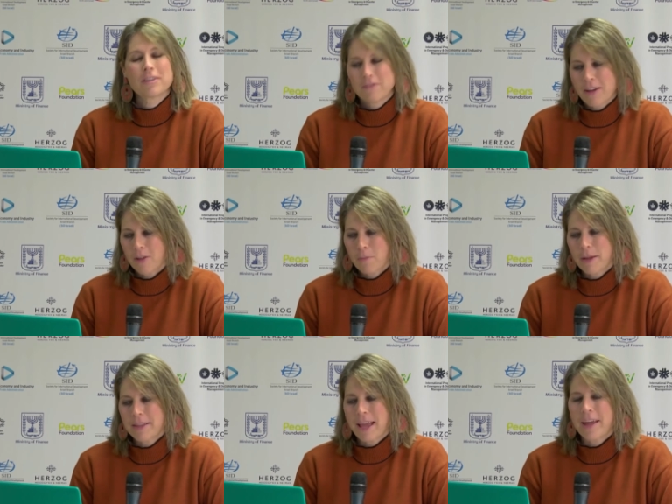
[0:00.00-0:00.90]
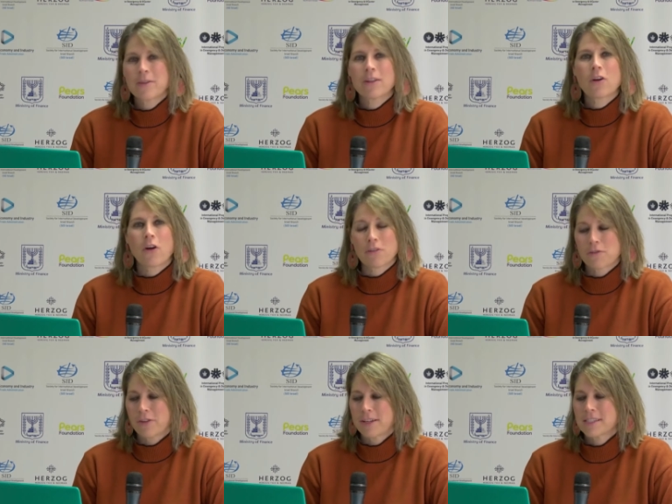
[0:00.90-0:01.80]
Development annual
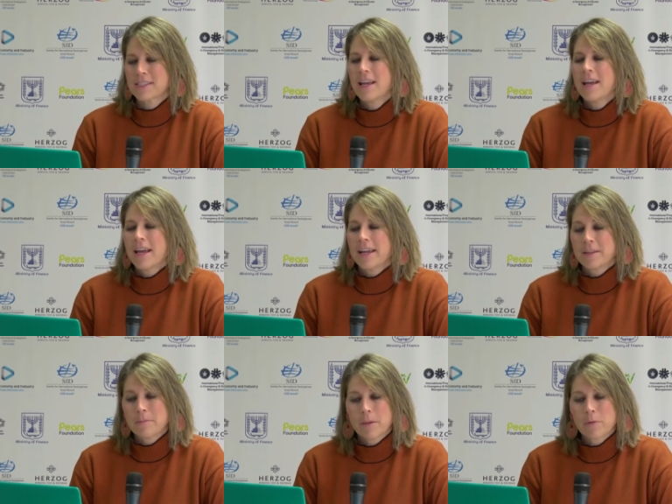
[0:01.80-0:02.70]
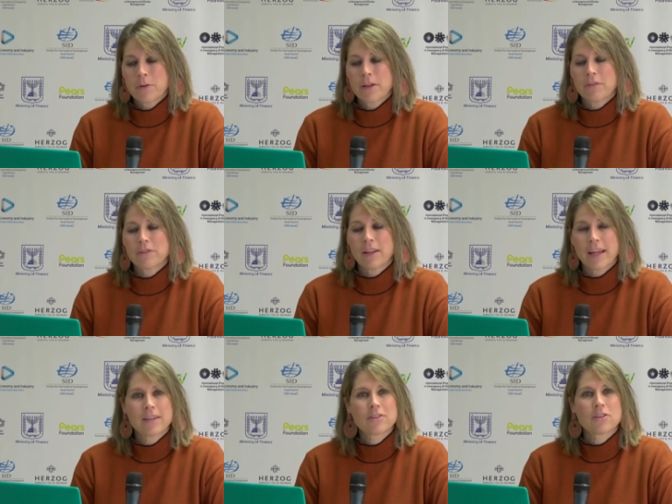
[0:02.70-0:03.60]
conference in the memory of the
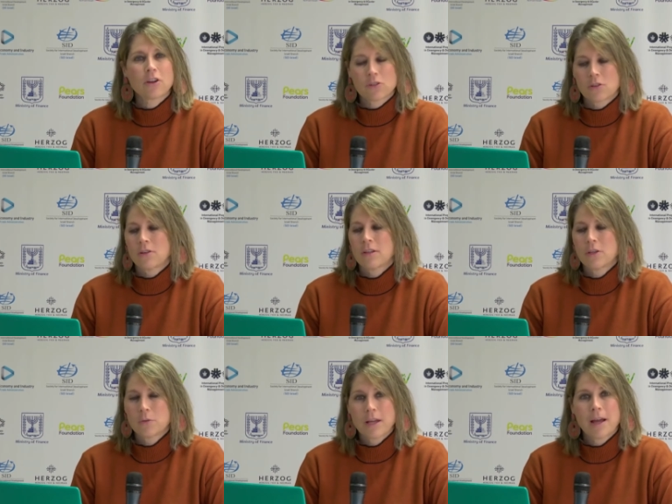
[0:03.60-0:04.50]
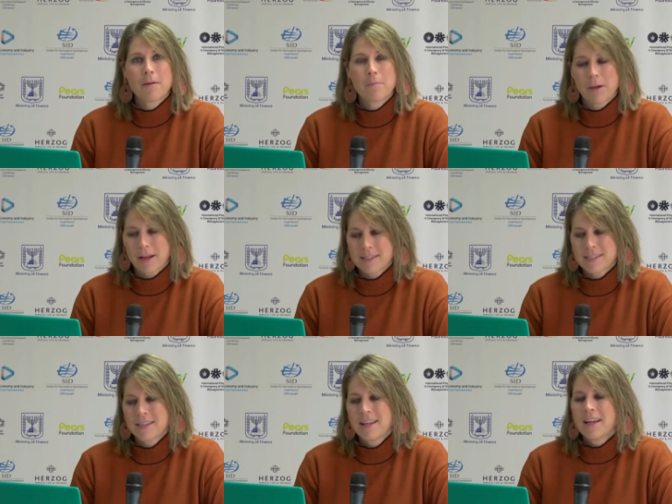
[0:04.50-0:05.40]
late Dr. Yehuda
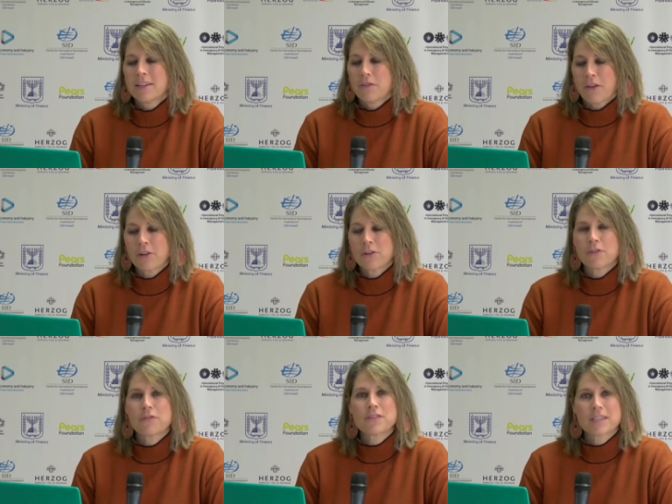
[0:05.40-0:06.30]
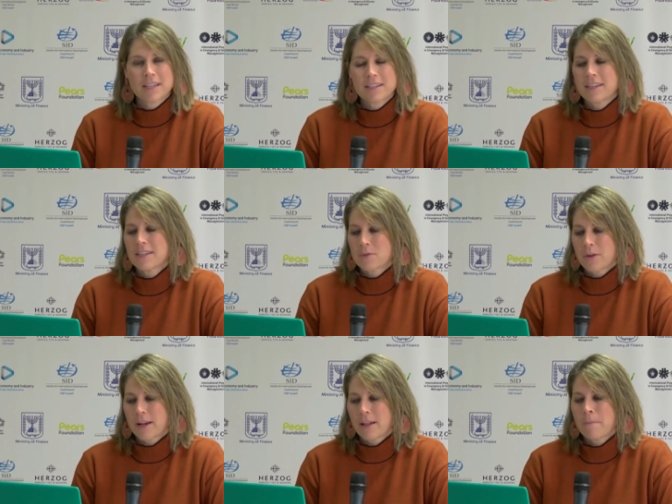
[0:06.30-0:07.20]
Paz, the founder of SID
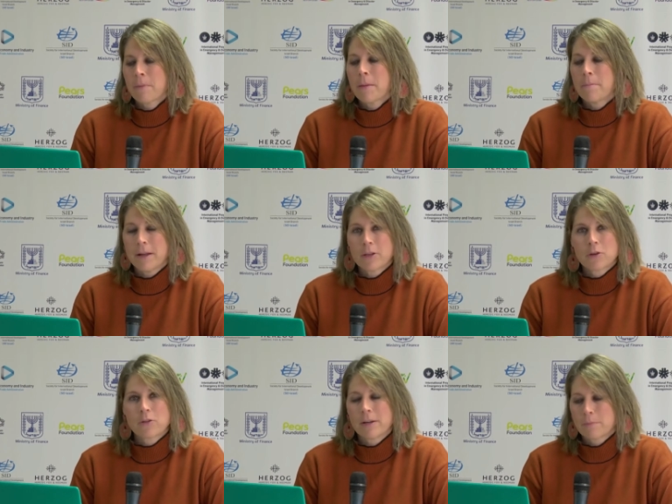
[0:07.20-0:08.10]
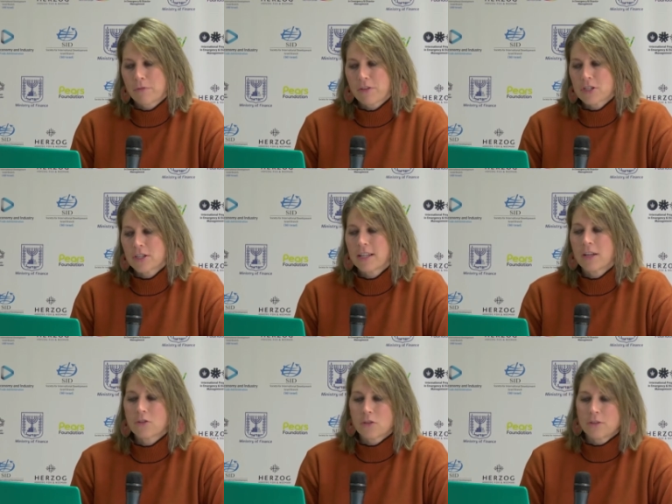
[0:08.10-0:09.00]
Israel, mentor and professional
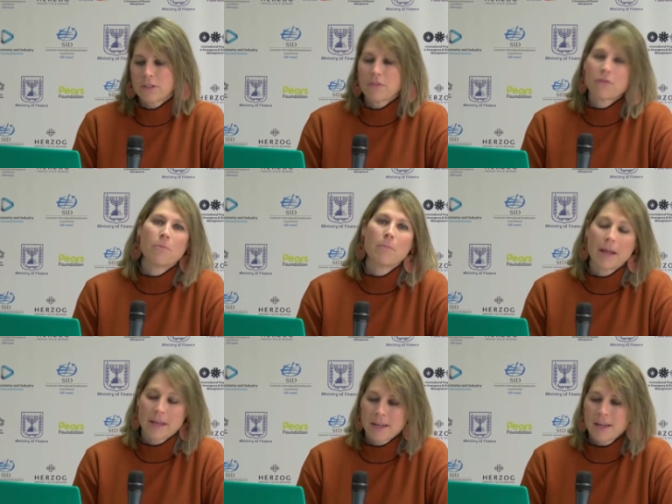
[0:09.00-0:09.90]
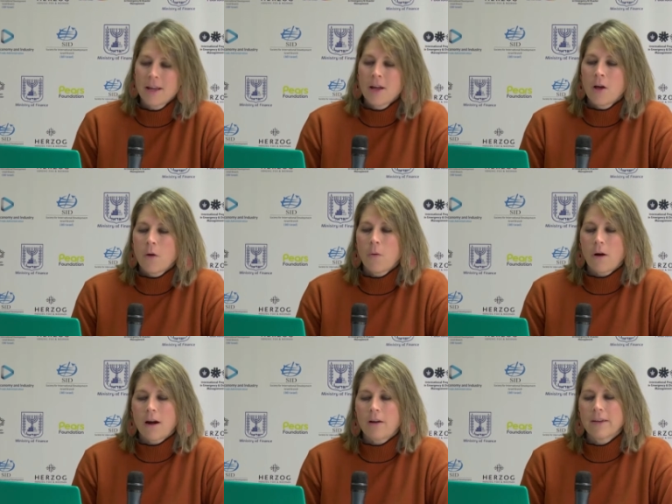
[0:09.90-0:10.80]
authority for many who
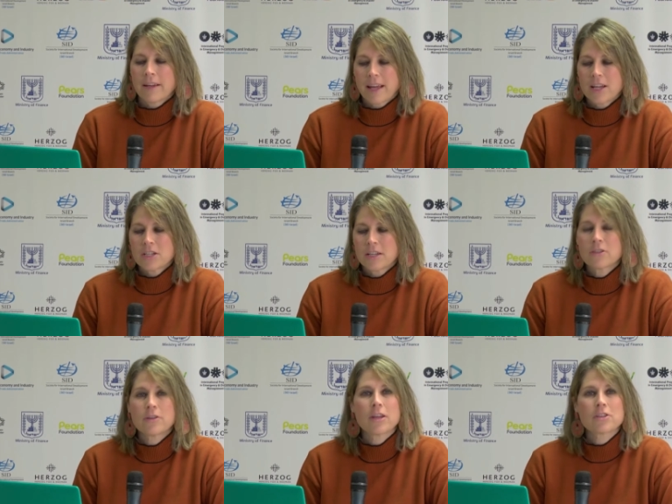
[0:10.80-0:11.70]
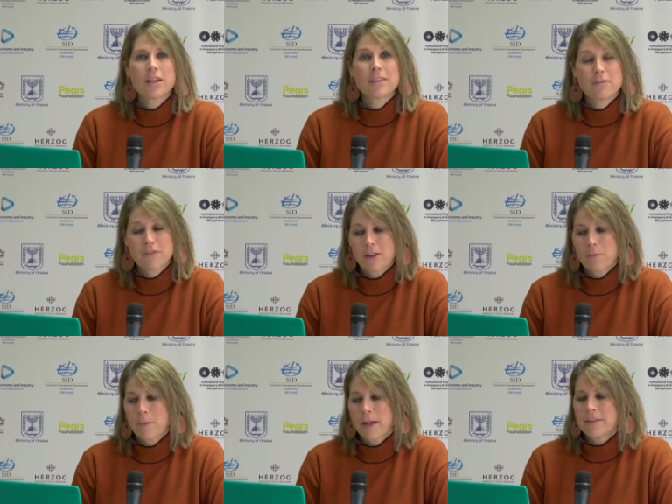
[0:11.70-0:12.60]
are engaged in international
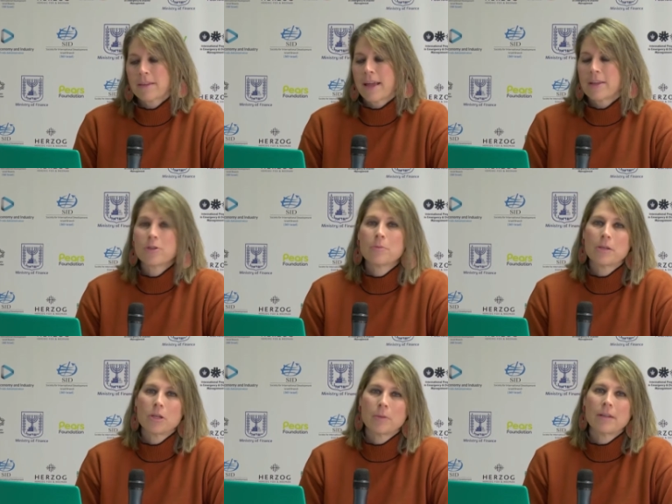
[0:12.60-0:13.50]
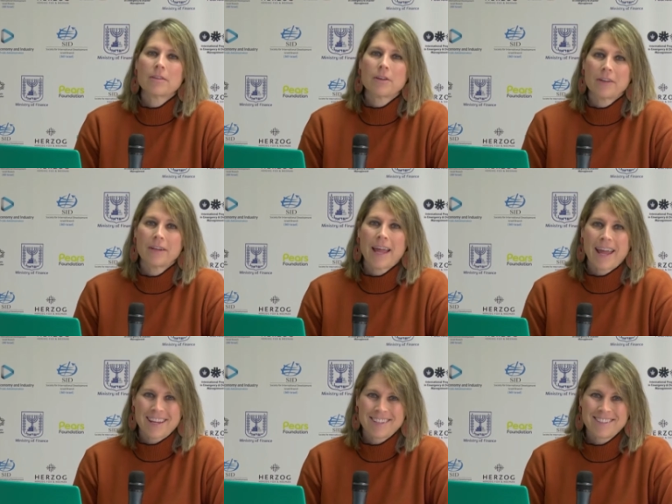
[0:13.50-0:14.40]
development and humanitarian
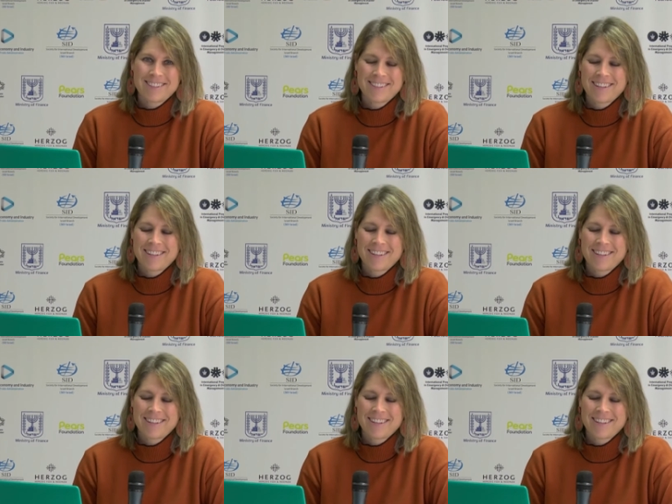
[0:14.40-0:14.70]
aid.